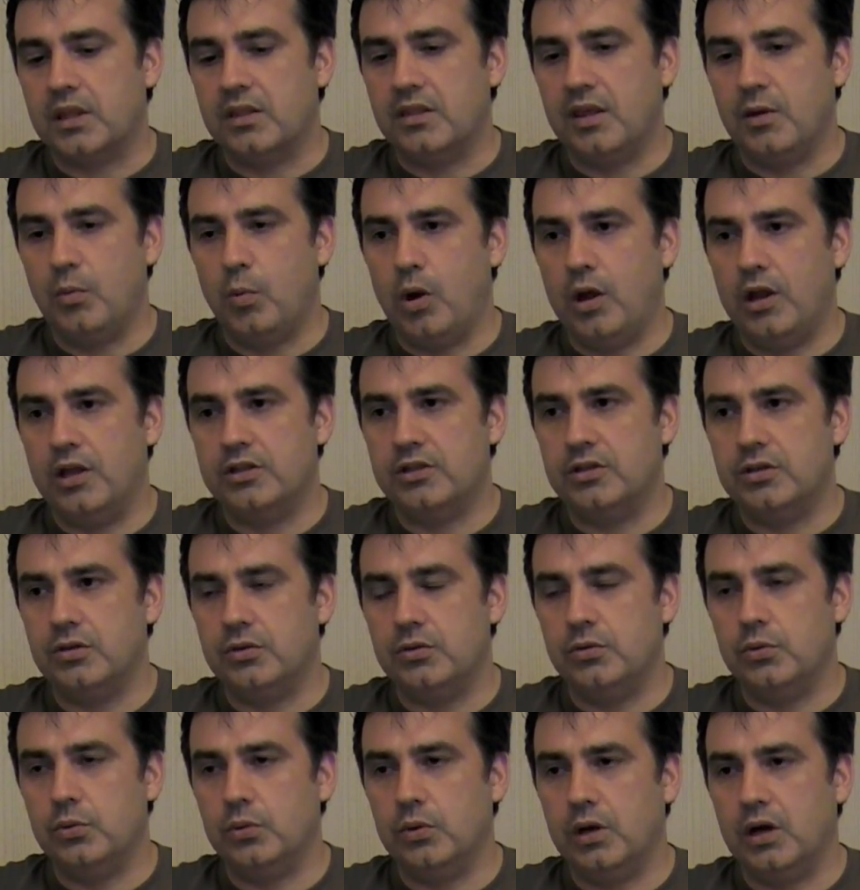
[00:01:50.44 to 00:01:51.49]
they wanted
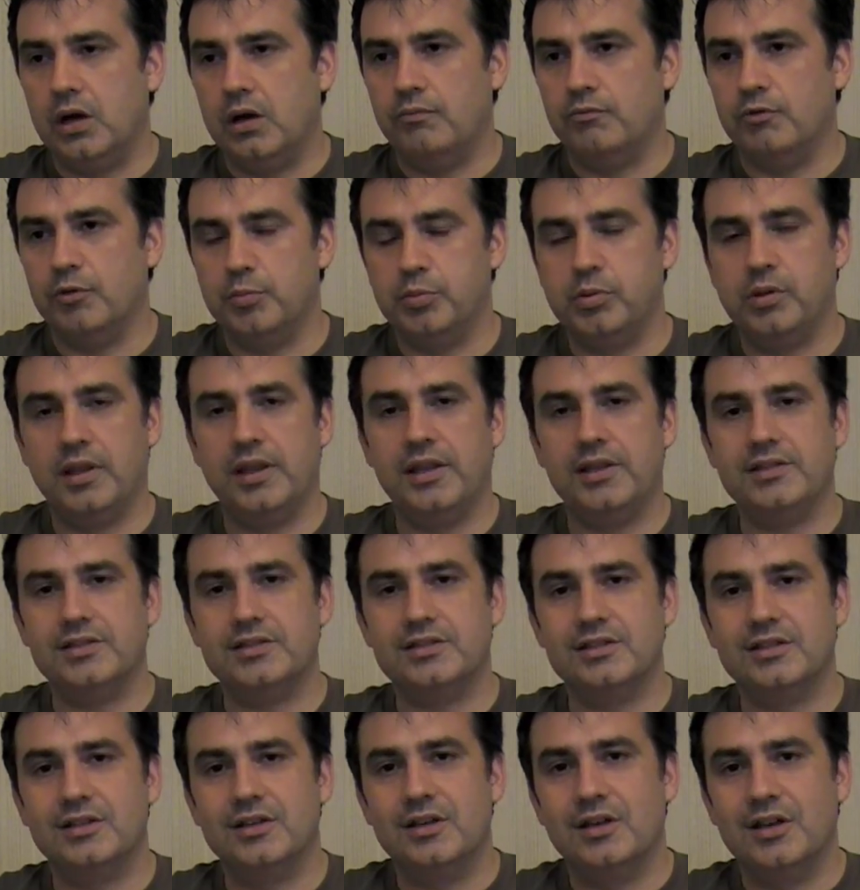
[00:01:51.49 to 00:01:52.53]
to
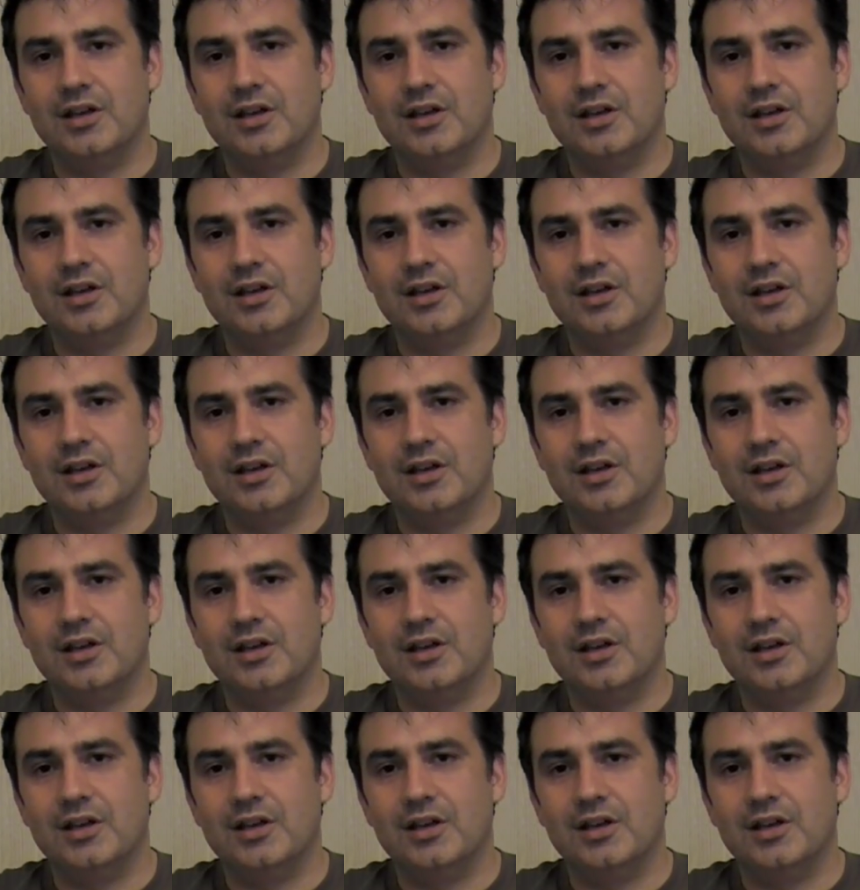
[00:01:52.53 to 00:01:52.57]
replace